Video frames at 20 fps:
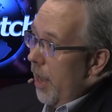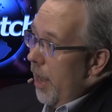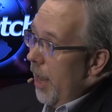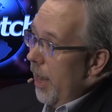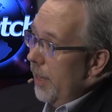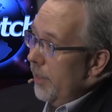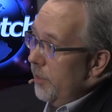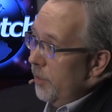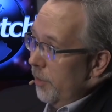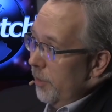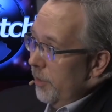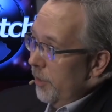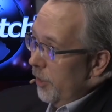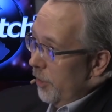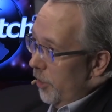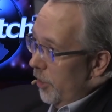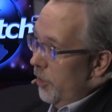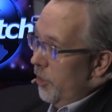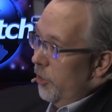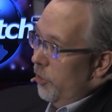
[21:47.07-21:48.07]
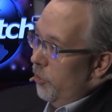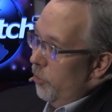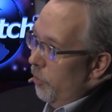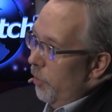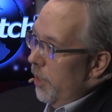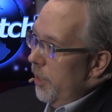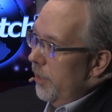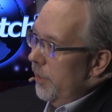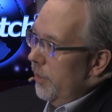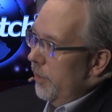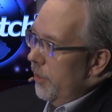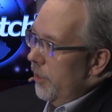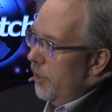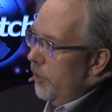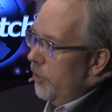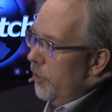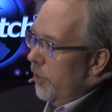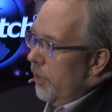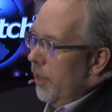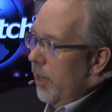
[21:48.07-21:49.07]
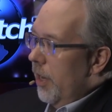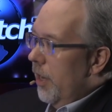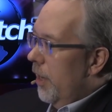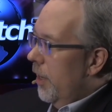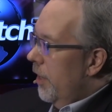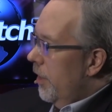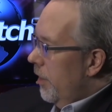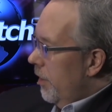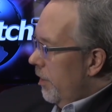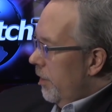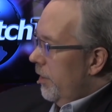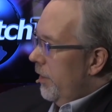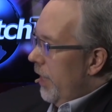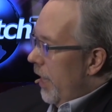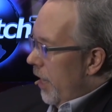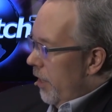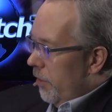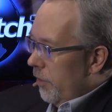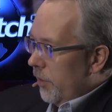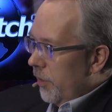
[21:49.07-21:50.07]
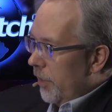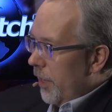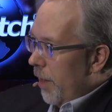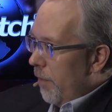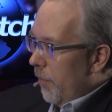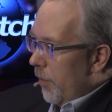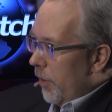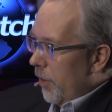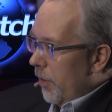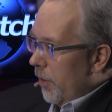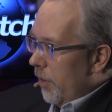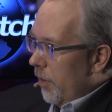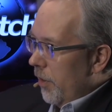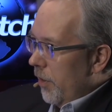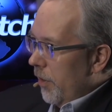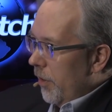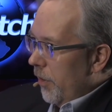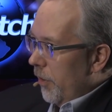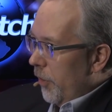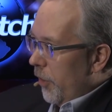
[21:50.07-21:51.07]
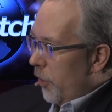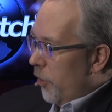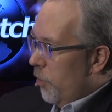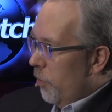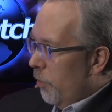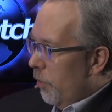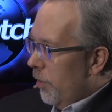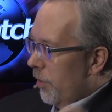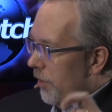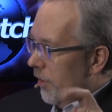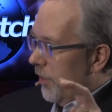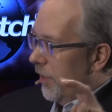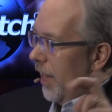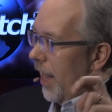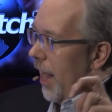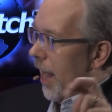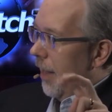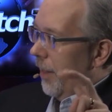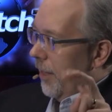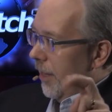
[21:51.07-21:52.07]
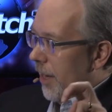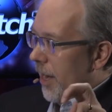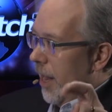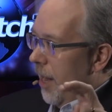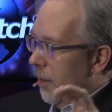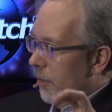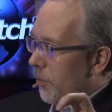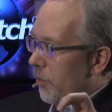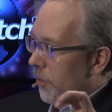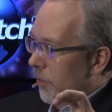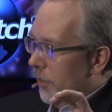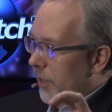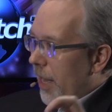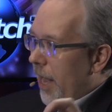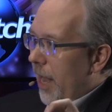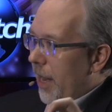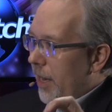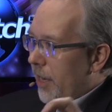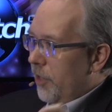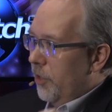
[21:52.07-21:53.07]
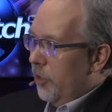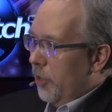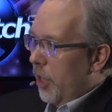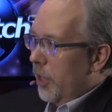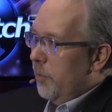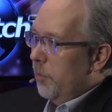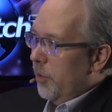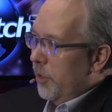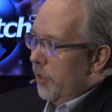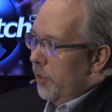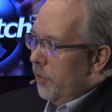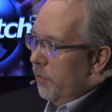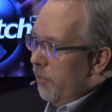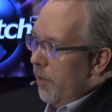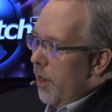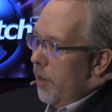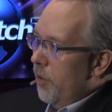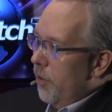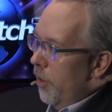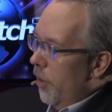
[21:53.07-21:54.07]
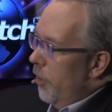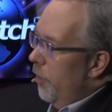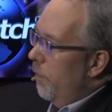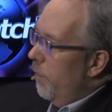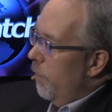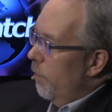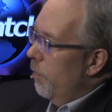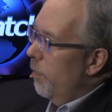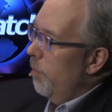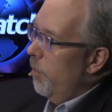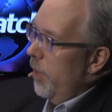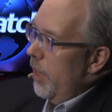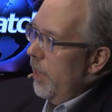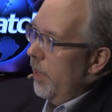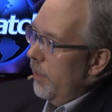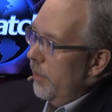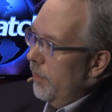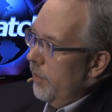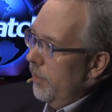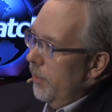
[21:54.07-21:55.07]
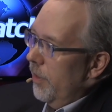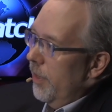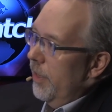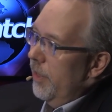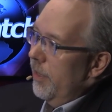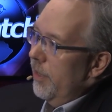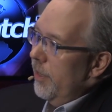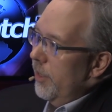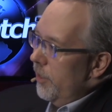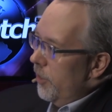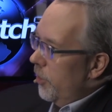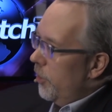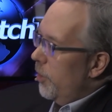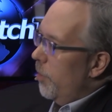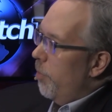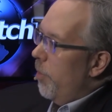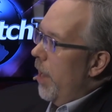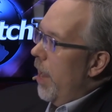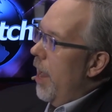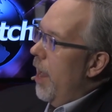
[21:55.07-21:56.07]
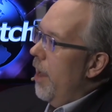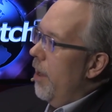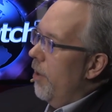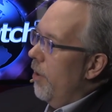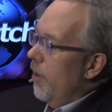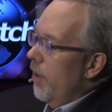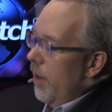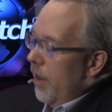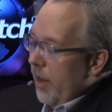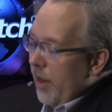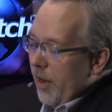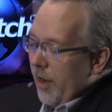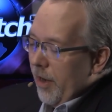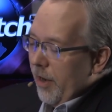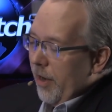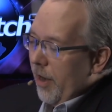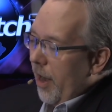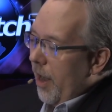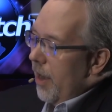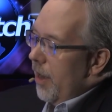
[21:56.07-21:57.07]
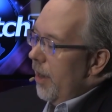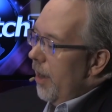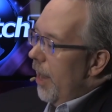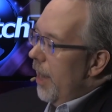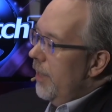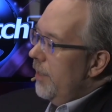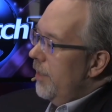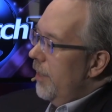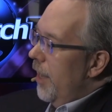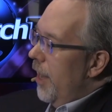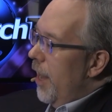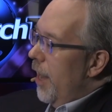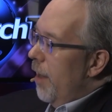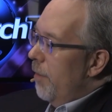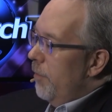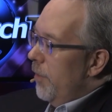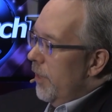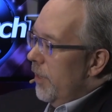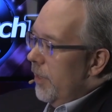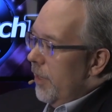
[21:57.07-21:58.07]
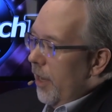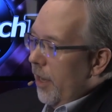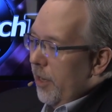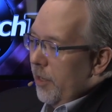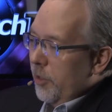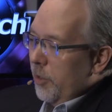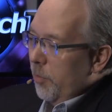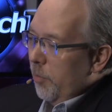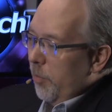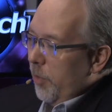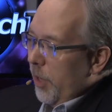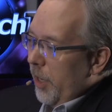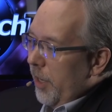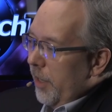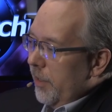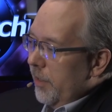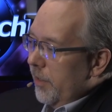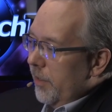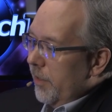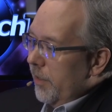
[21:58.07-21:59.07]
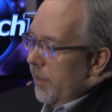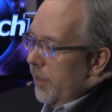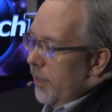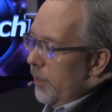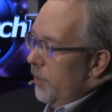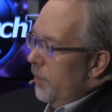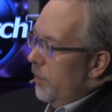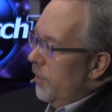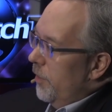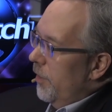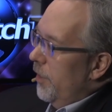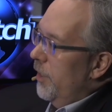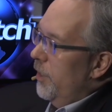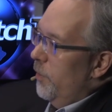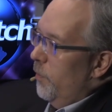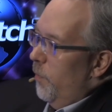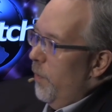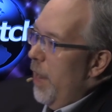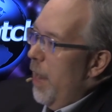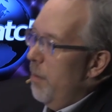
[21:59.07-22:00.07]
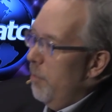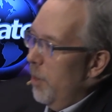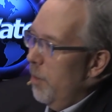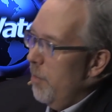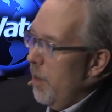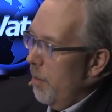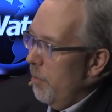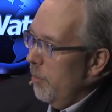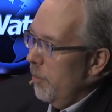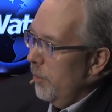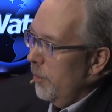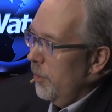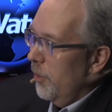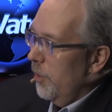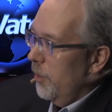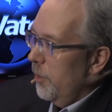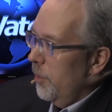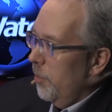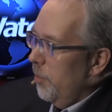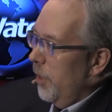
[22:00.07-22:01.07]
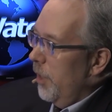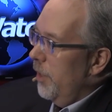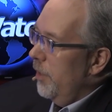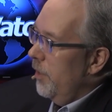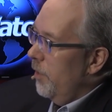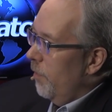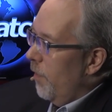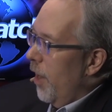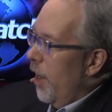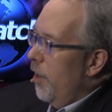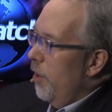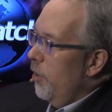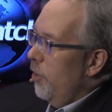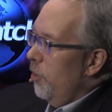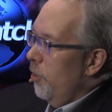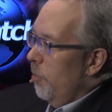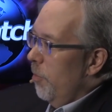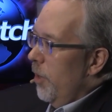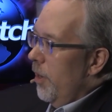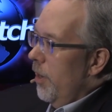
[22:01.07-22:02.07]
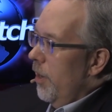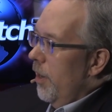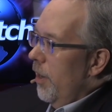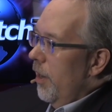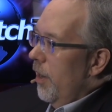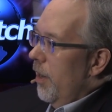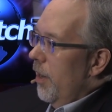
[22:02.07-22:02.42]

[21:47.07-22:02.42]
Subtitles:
High, so it's a joint decision. Daniel 7, the court sat, the council sat, and judgment is rendered on the four beasts. Okay, it's just a pattern. God likes to have the intelligent beings, his family members, so to speak, divine or human,